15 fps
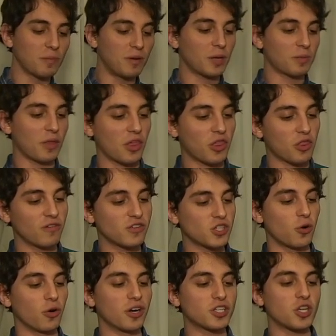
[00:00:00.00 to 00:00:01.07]
that I picked up at the thrift
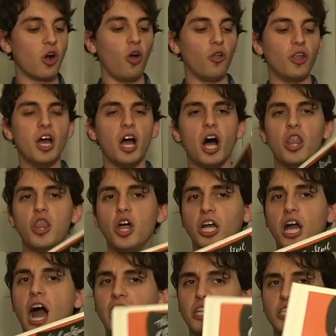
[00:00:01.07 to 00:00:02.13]
store, and it's called The
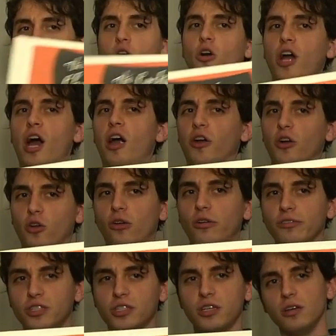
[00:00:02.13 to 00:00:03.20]
Cocktail
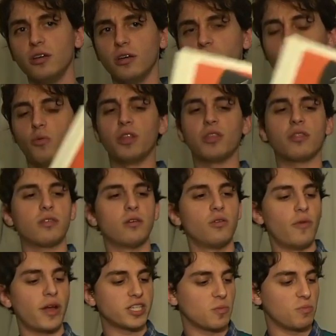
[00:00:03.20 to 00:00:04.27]
Chronicles with
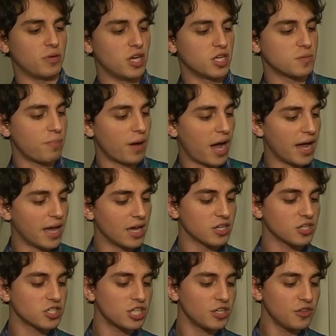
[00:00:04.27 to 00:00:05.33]
recipes by
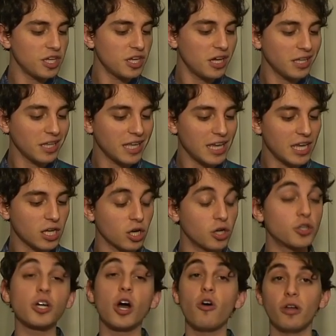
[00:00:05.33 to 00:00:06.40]
Cynthia Lee
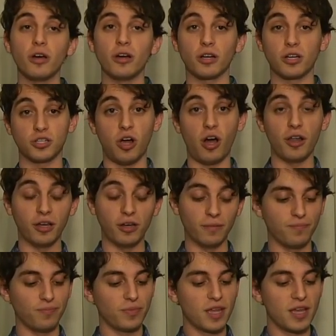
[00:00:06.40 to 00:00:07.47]
Katona. Katana.
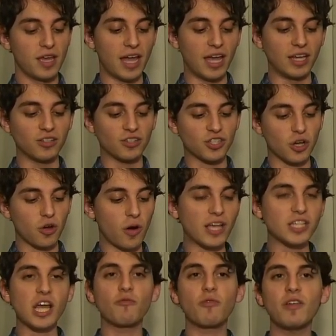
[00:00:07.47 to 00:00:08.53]
And so
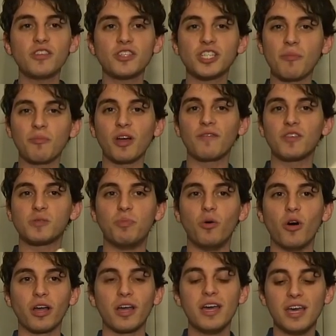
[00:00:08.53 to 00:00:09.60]
as I read the summary of this
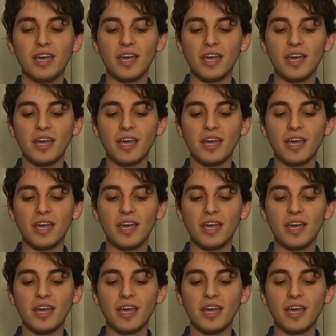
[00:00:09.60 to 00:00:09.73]
book,